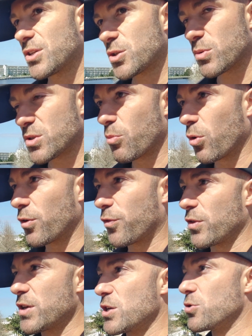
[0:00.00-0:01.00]
This one's more
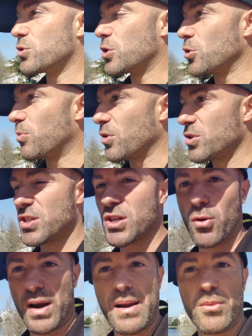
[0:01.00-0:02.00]
for the YouTubers, the
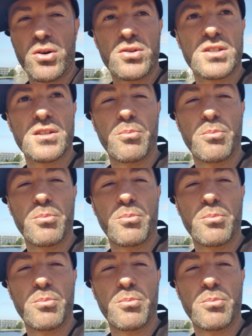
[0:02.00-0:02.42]
grammars, the